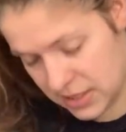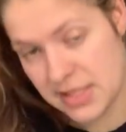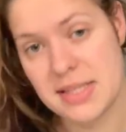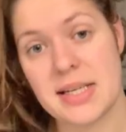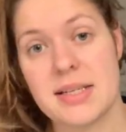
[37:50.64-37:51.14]

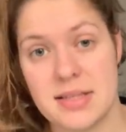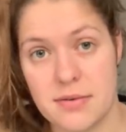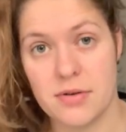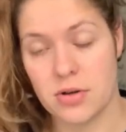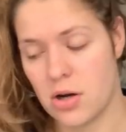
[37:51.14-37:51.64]
6
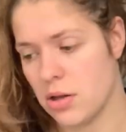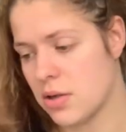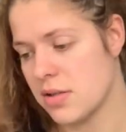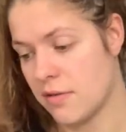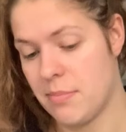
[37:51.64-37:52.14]
different
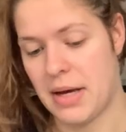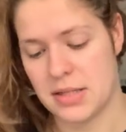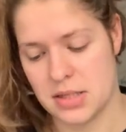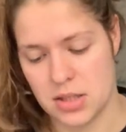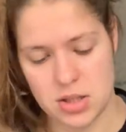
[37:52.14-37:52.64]
colors of
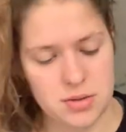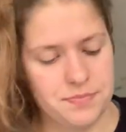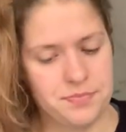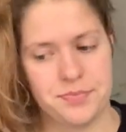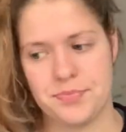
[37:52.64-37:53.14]
backstitch.
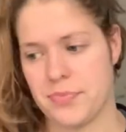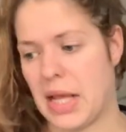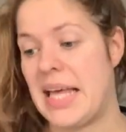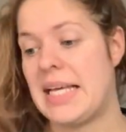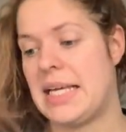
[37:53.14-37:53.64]

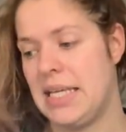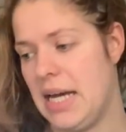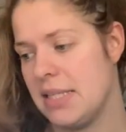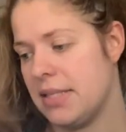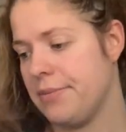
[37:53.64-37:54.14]

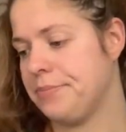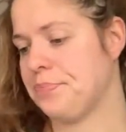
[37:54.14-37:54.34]
Yes.